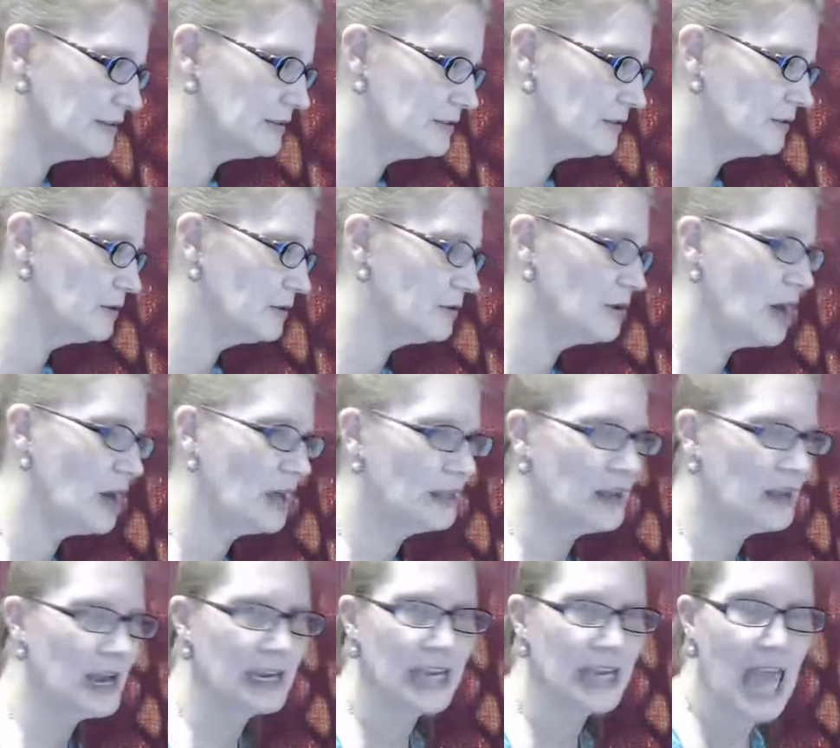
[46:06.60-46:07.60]
so they're not
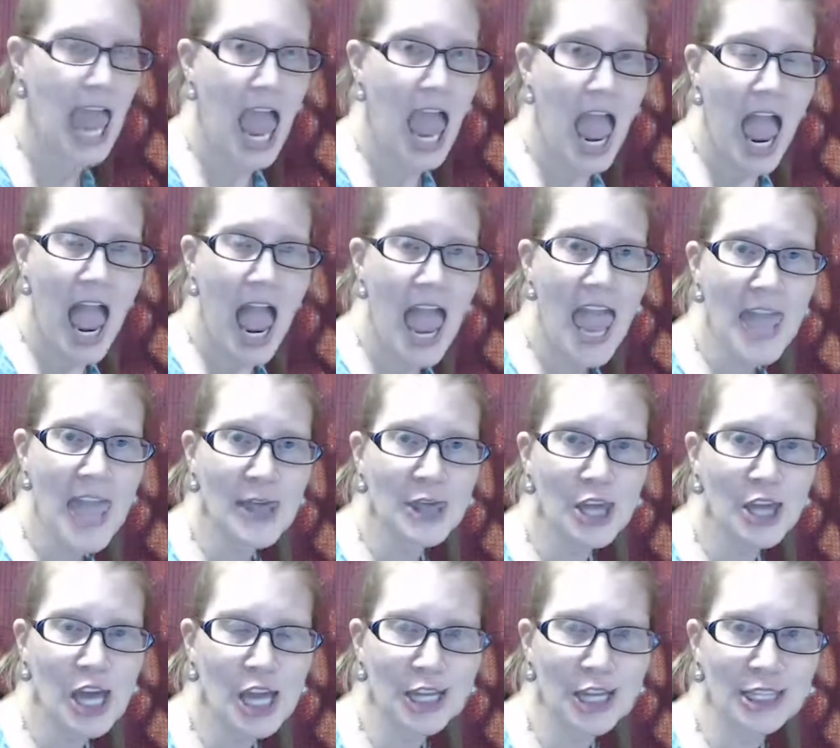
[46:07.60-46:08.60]
like, hey,
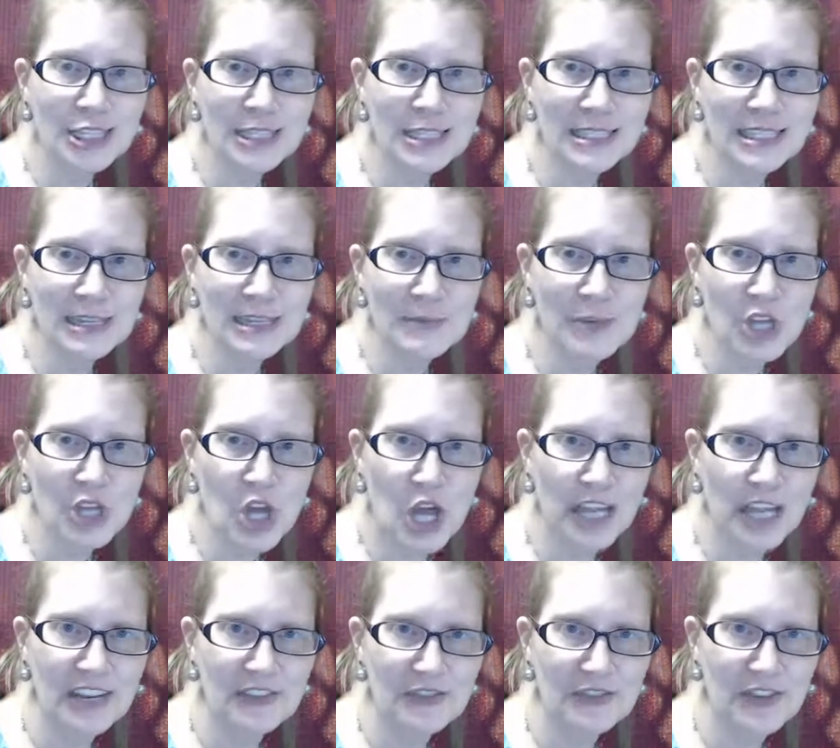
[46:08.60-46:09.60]
look, she's going to be
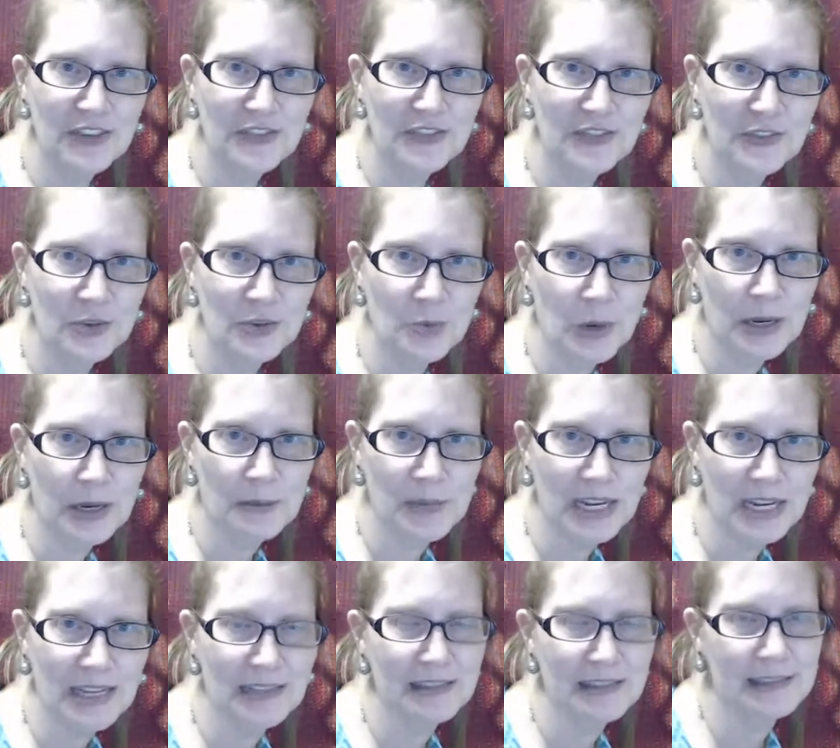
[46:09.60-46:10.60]
on in 20
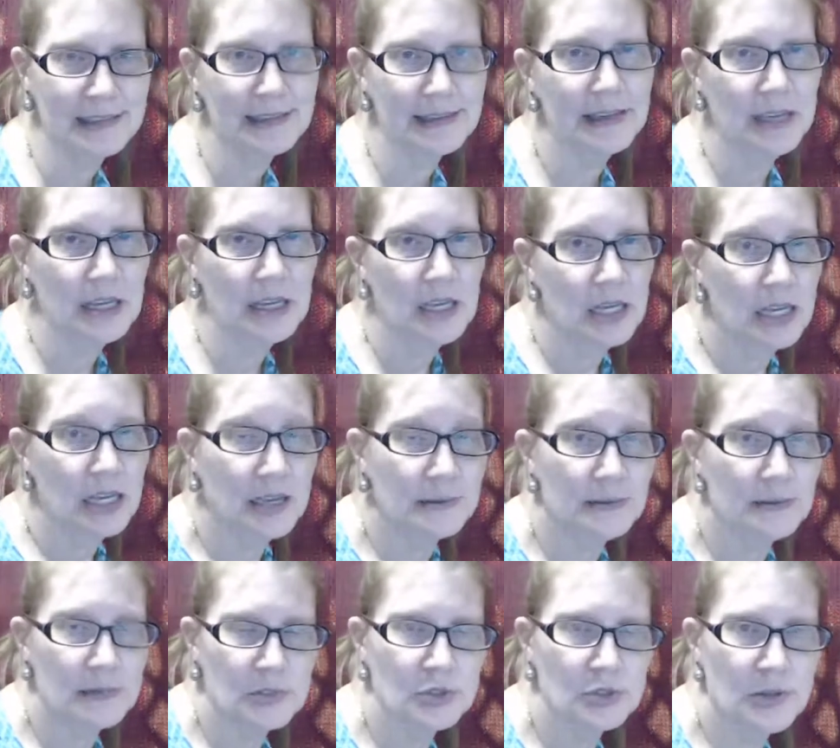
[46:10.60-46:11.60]
minutes.
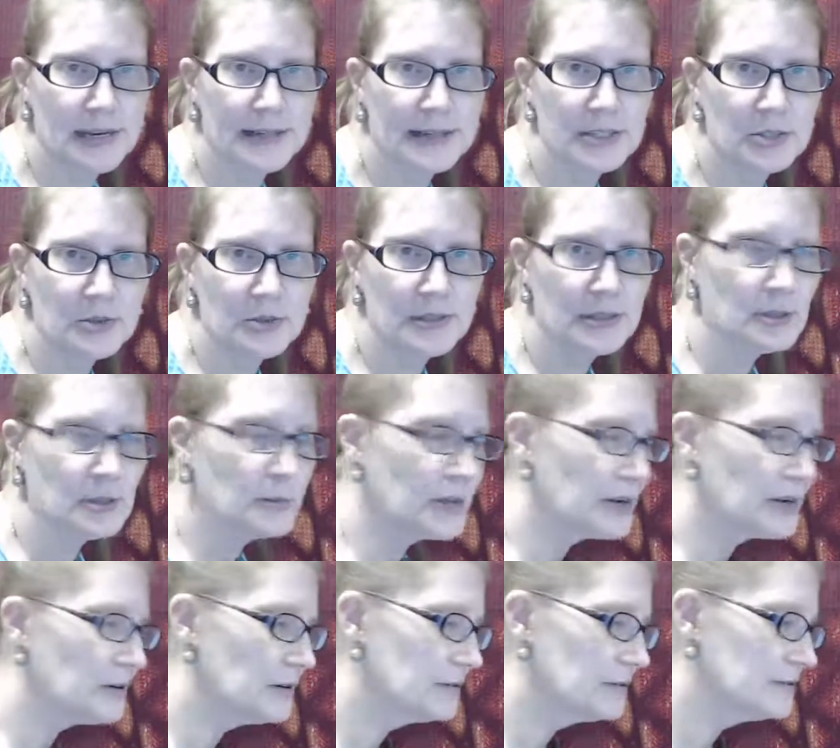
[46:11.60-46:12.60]
Trying to do a little
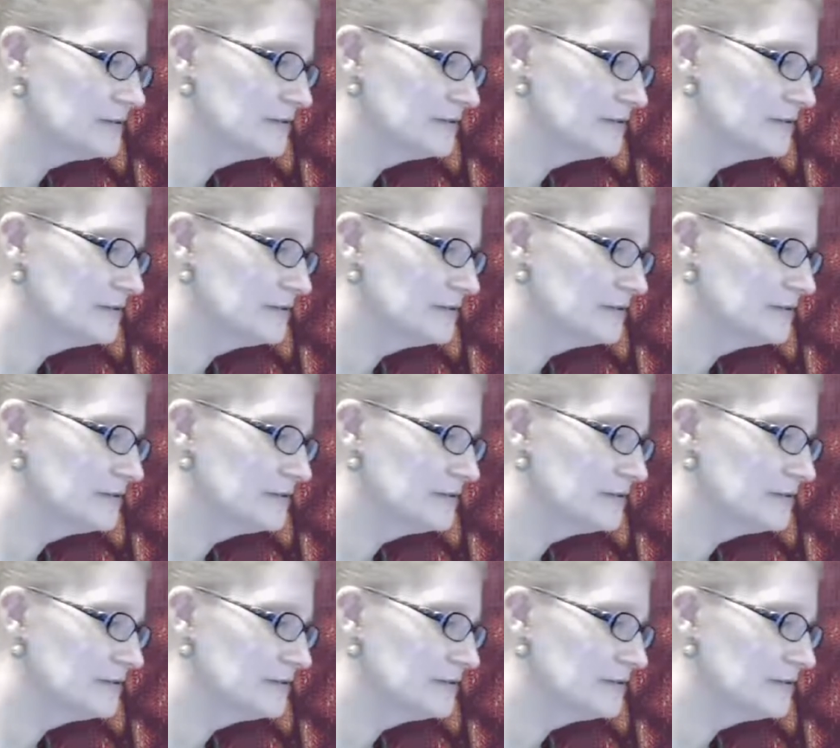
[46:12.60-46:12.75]
better.